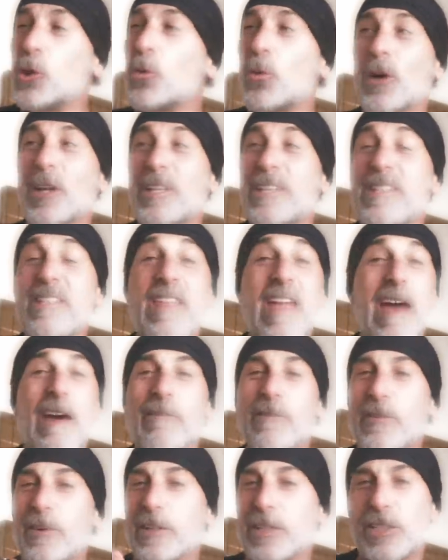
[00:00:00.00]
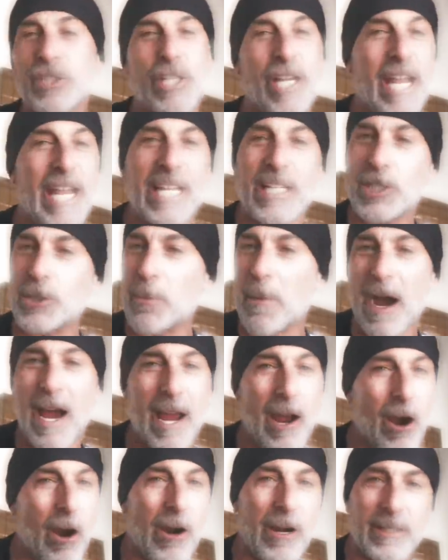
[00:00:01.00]
will never change my
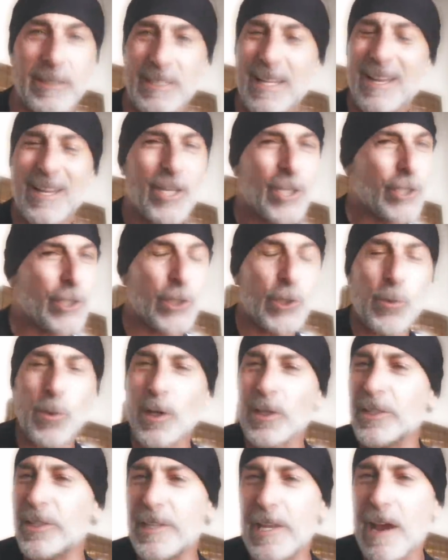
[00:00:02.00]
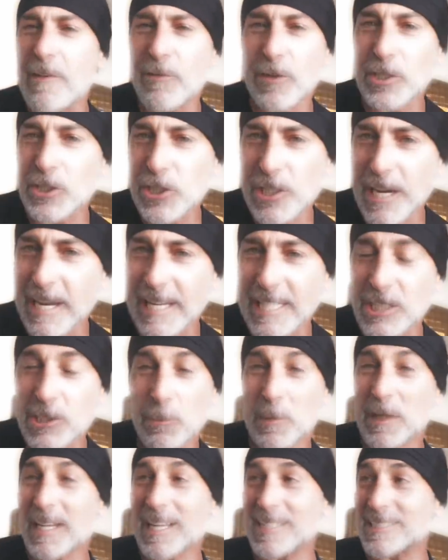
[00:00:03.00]
heart. You will never
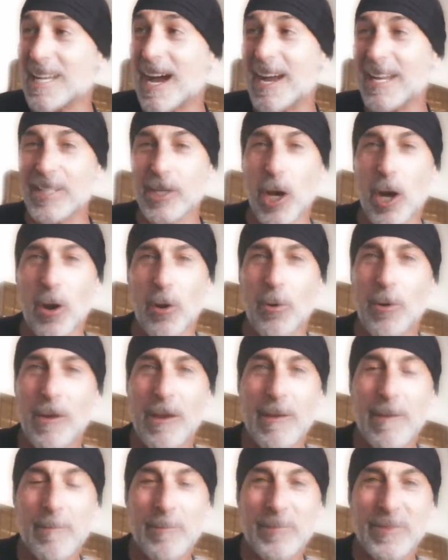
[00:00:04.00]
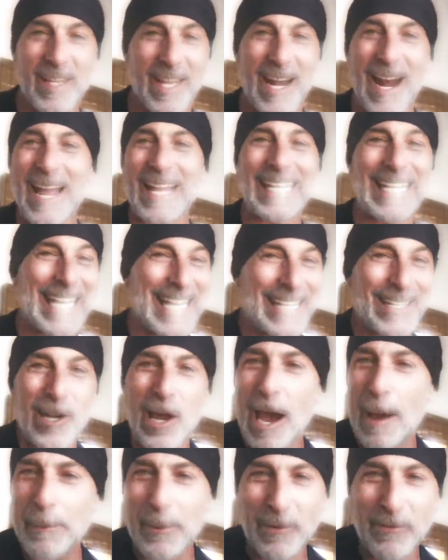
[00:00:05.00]
change, because I know that I
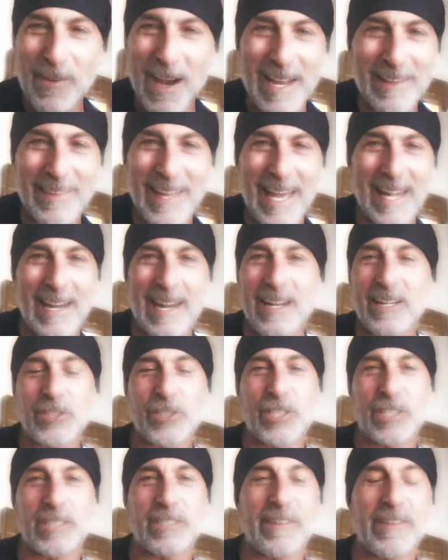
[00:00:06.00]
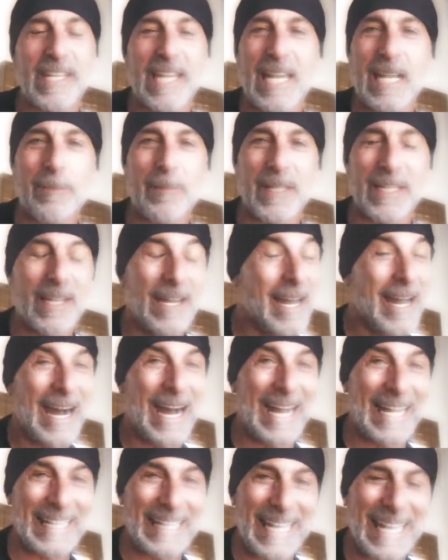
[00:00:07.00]
cannot provide that energy to the enemy.
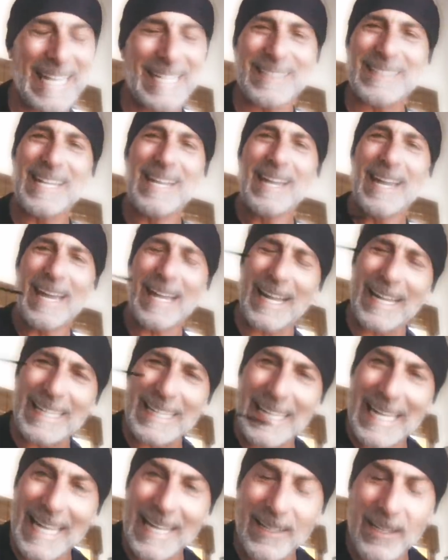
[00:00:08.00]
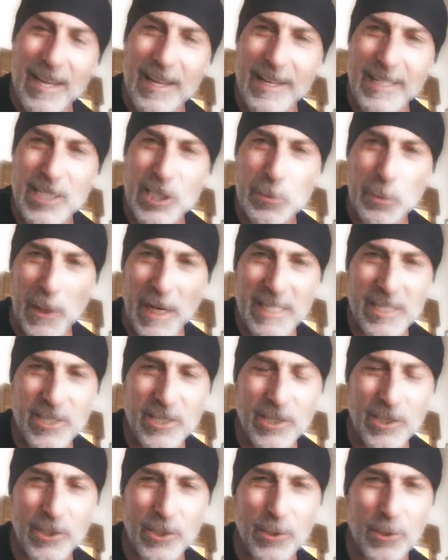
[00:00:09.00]
I can't. And I cannot express
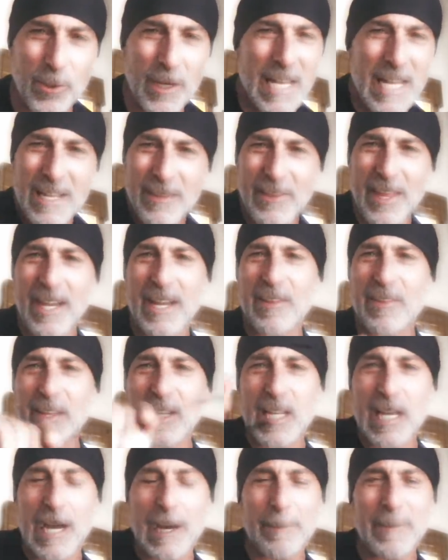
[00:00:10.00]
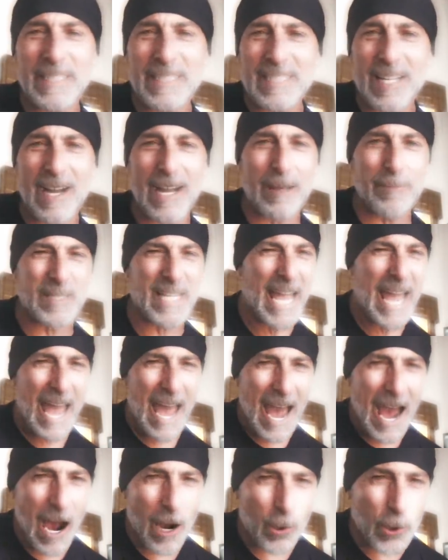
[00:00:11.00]
to you that in the coming times
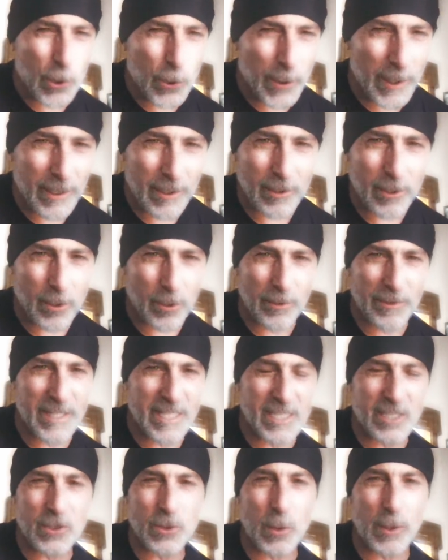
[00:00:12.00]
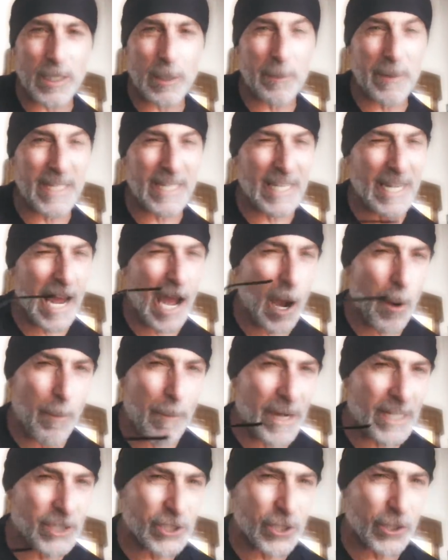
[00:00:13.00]
how critical this is going to be and how
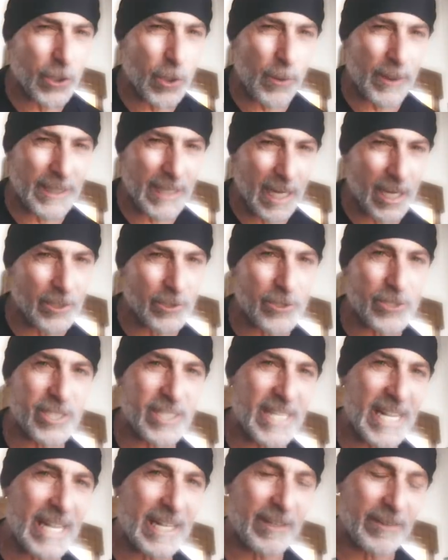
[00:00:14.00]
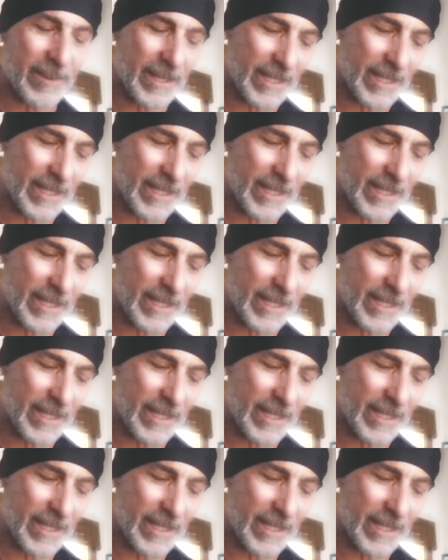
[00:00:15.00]
much you're going to understand